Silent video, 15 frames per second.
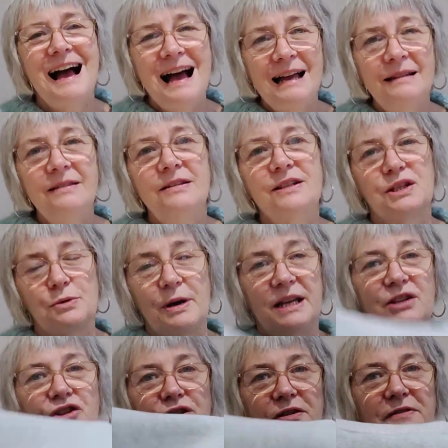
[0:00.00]
and the
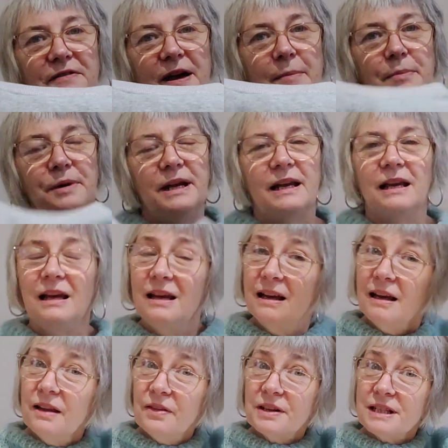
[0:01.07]
sweatshirt fabric
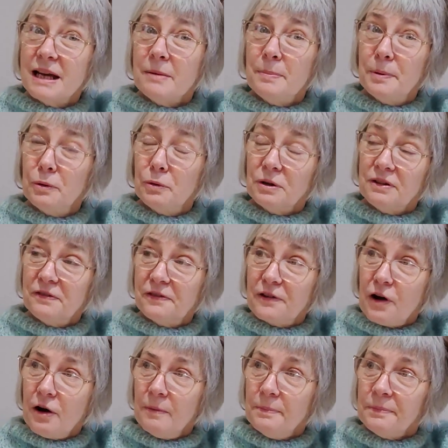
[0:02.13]
that I bought
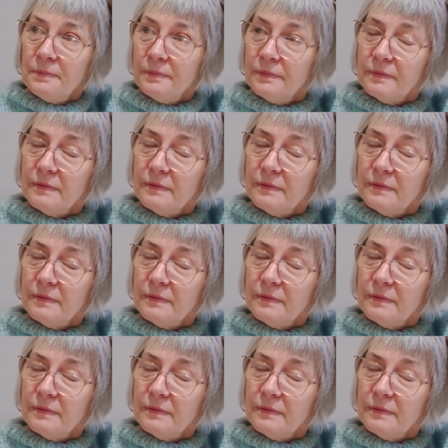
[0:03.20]
from